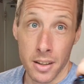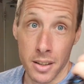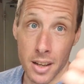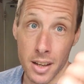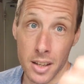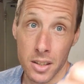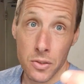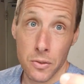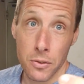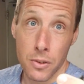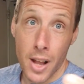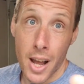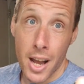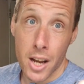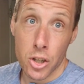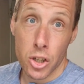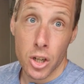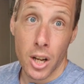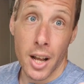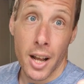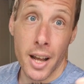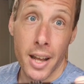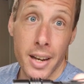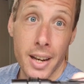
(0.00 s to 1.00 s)
This
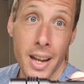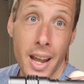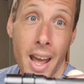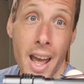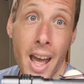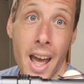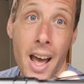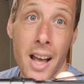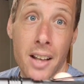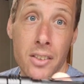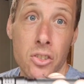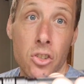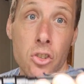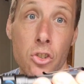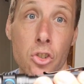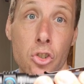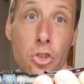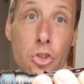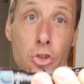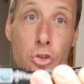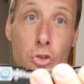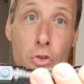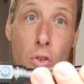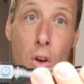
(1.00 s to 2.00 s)
flashlight has
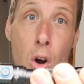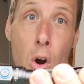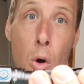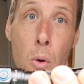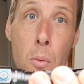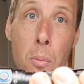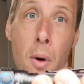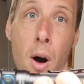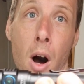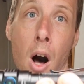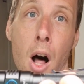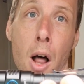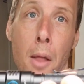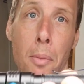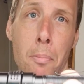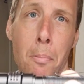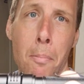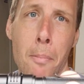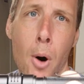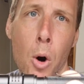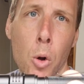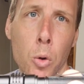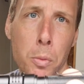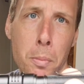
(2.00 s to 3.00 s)
strobe
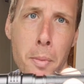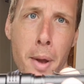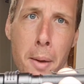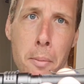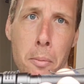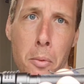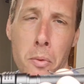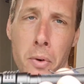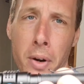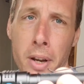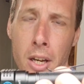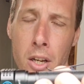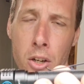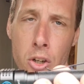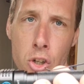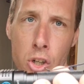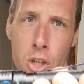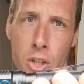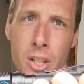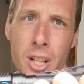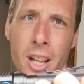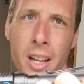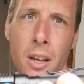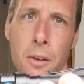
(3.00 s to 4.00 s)
on mode memory,
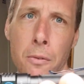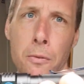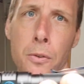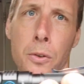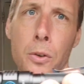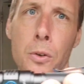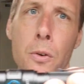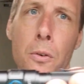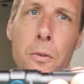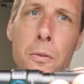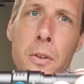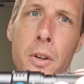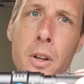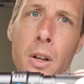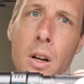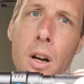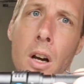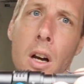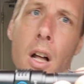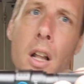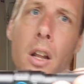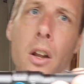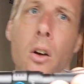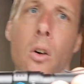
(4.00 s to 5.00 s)
just like a few of the
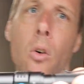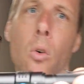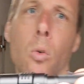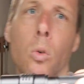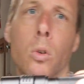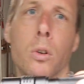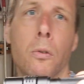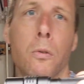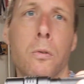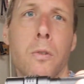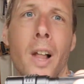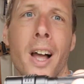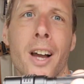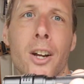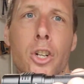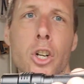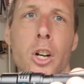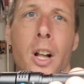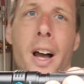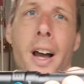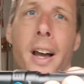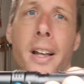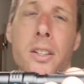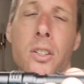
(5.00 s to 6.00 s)
other older
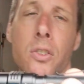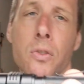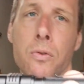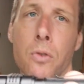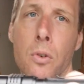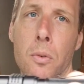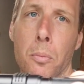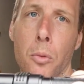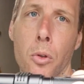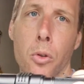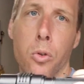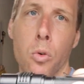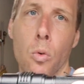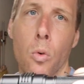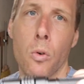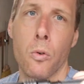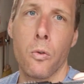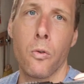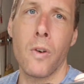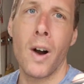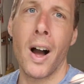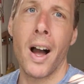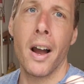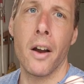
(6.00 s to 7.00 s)
flashlights from
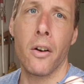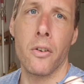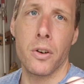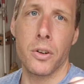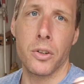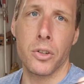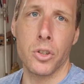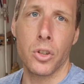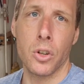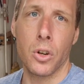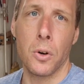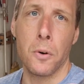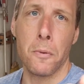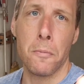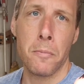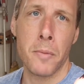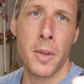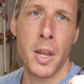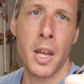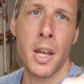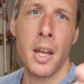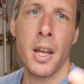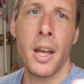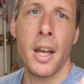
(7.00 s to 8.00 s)
Thor Fire or so.
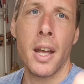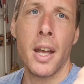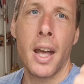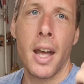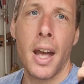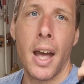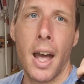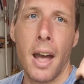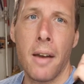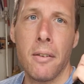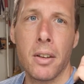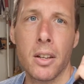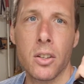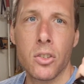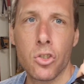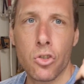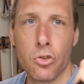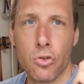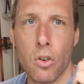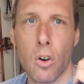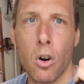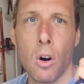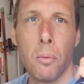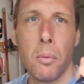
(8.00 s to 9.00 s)
Having
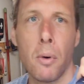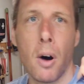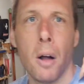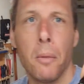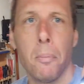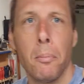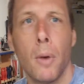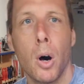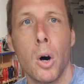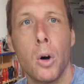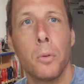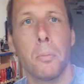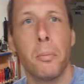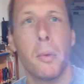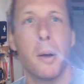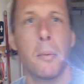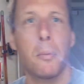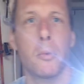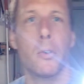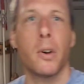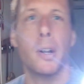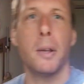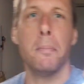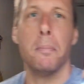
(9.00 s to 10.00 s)
strobe on mode
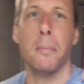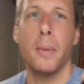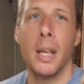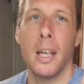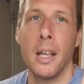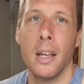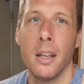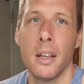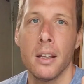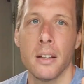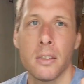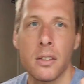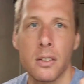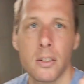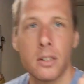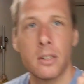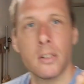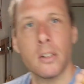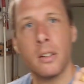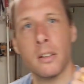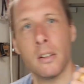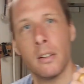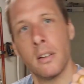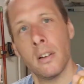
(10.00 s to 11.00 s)
memory
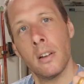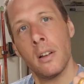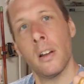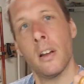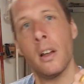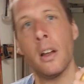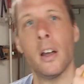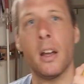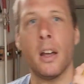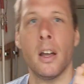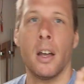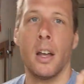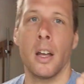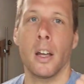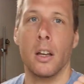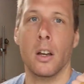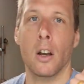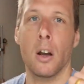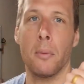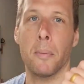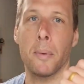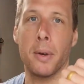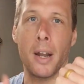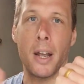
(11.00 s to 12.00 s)
means, in
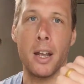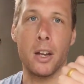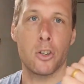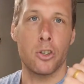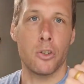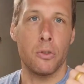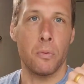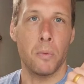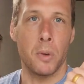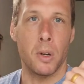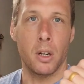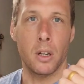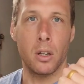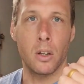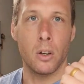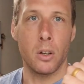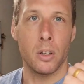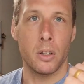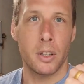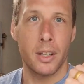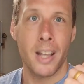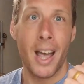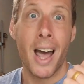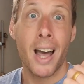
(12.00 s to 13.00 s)
combination with a
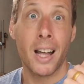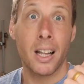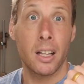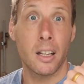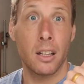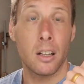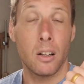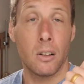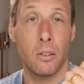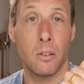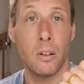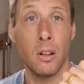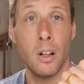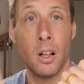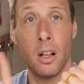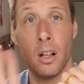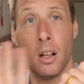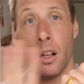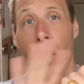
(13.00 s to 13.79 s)
good tactical